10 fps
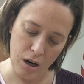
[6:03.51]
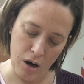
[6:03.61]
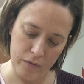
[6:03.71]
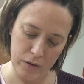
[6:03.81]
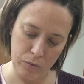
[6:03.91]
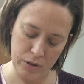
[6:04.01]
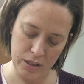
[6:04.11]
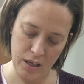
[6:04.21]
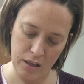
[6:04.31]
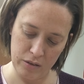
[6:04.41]
Harvey were
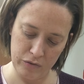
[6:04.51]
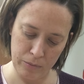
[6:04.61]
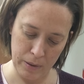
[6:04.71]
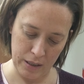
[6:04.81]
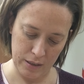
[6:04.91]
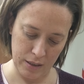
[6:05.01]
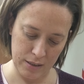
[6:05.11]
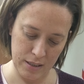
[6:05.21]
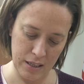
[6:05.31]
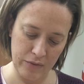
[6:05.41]
together for
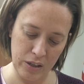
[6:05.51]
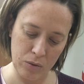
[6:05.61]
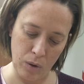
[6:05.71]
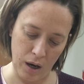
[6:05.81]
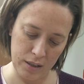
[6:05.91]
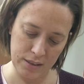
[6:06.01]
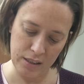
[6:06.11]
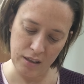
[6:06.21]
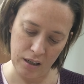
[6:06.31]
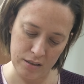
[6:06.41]
picnics, evening walks,
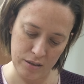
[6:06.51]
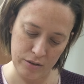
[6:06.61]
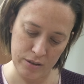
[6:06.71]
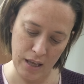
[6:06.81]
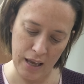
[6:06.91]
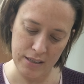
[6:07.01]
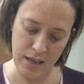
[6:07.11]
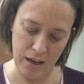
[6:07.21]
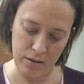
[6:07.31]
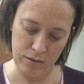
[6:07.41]
and concerts at
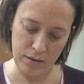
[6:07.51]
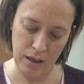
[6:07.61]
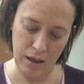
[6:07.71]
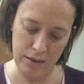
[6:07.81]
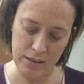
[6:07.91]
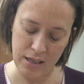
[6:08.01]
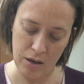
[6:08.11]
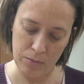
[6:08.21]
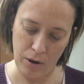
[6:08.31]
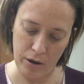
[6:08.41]
the
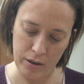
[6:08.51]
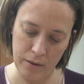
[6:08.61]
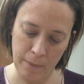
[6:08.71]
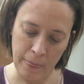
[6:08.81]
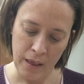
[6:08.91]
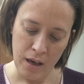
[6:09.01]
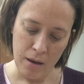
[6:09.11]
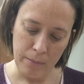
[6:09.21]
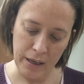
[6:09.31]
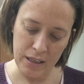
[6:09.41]
town park.
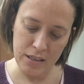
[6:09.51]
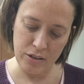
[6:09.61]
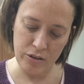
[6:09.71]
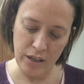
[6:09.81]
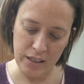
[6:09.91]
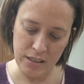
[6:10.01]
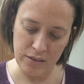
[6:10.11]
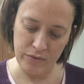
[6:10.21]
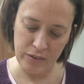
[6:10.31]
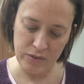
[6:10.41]
By Easter
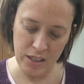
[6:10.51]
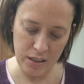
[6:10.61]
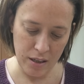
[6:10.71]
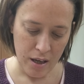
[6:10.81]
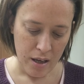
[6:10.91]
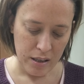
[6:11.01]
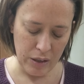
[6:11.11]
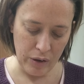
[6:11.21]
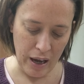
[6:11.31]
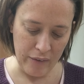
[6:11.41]
1915,
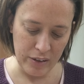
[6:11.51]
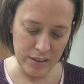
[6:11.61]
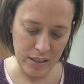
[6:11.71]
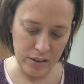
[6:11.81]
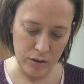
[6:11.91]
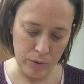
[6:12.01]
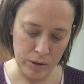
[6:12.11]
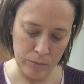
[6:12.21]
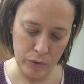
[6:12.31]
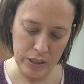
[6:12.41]
they were having dinner
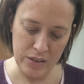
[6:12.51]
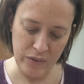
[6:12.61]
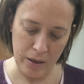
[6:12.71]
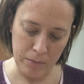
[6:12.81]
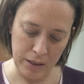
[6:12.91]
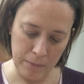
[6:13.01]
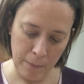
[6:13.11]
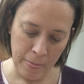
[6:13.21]
with Marie's family.